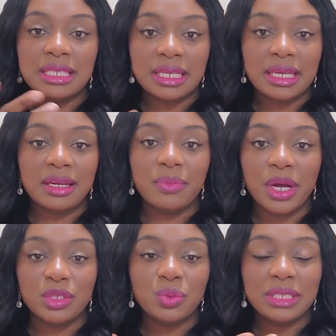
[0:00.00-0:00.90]
sitting at
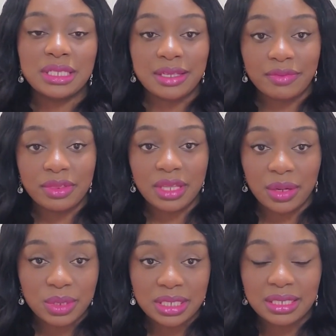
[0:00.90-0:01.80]
about
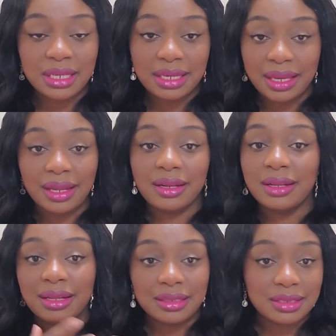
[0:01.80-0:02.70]
$27,000 in
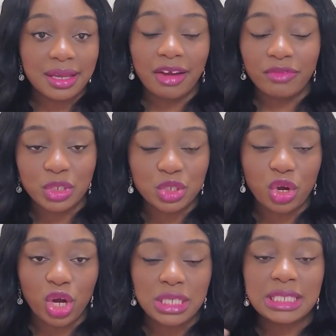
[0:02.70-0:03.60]
Canada. That's the average
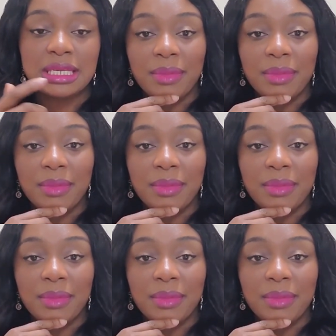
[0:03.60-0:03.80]
cost.